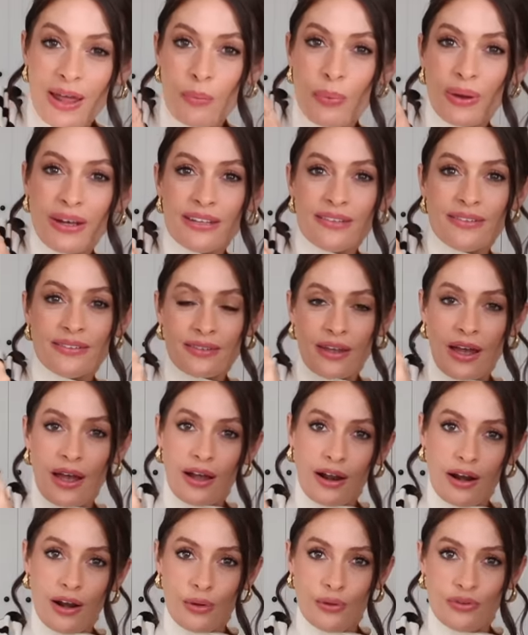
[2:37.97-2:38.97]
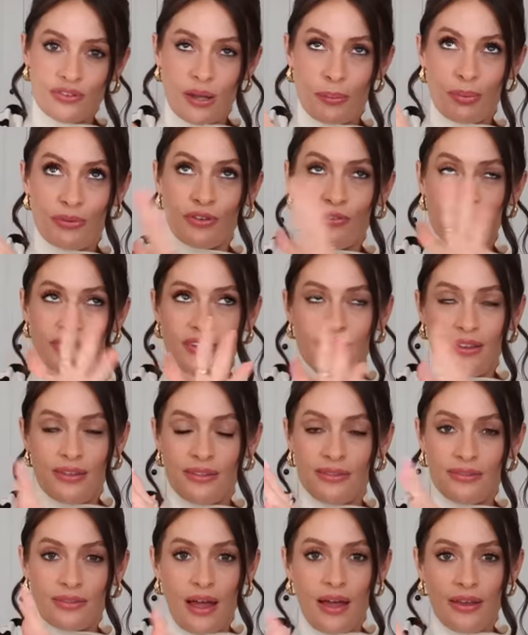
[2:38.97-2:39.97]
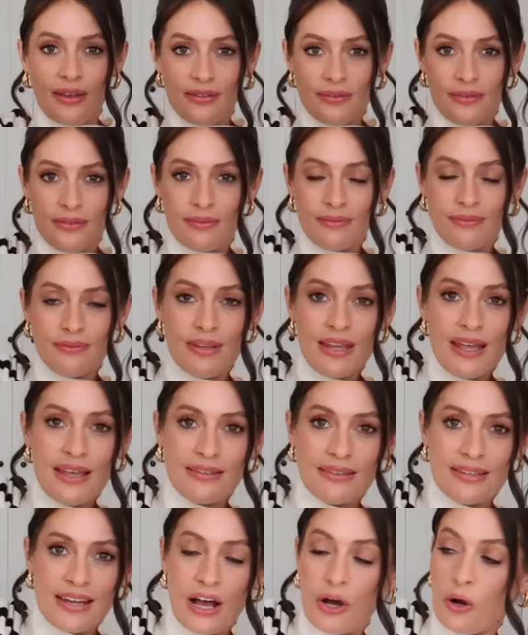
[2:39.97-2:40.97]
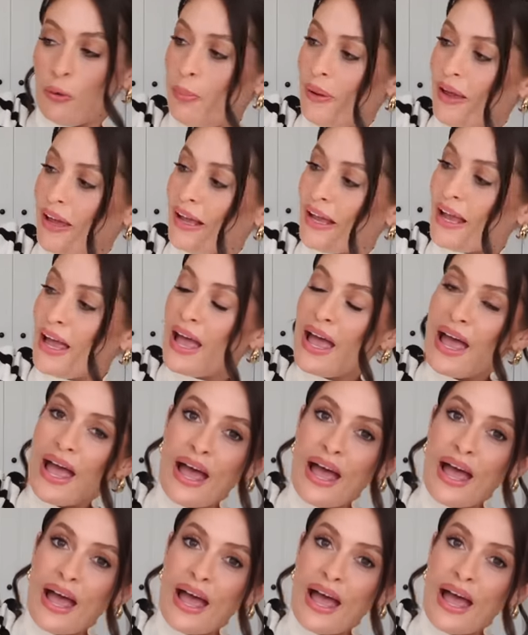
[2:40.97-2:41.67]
I will insert a close-up because obviously the sun isn't helping.